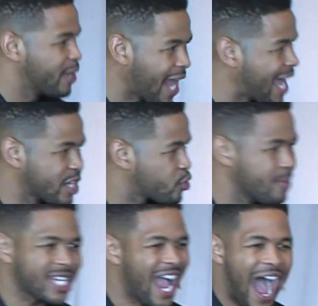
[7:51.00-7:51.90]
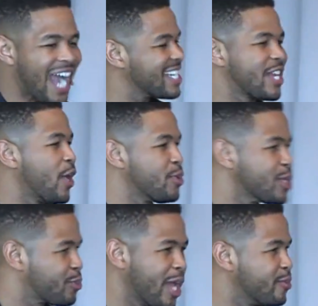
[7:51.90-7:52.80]
the line of scrimmage, I could tell you
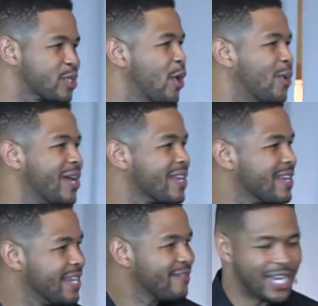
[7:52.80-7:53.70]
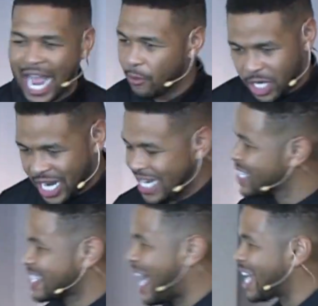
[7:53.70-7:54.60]
which way he was going. If a guy would cut
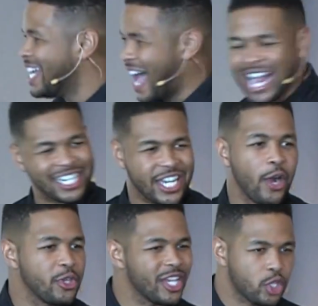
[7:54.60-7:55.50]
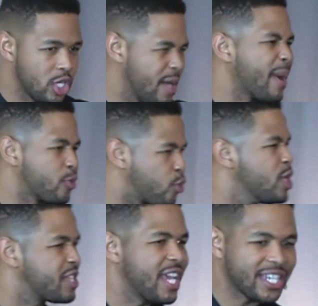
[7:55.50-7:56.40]
inside, I could tell you it's only about 3
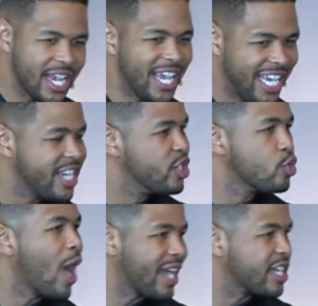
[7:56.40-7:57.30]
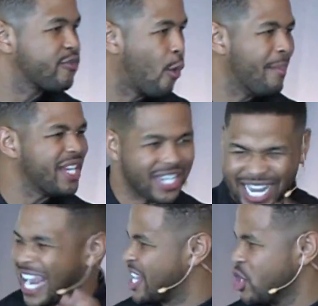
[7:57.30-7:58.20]
things he can do out of this formation.
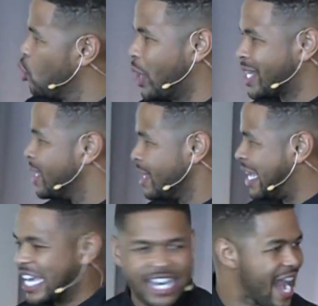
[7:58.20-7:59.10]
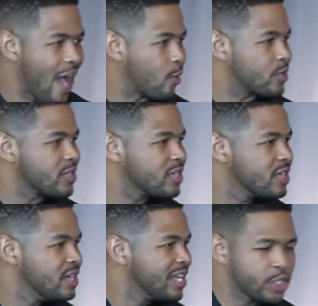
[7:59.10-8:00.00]
Like I knew it in and out.
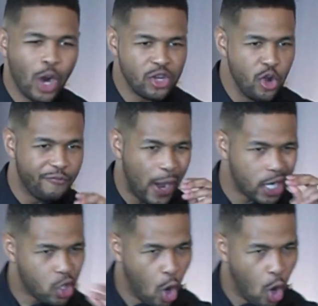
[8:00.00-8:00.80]
And so I knew if I'd have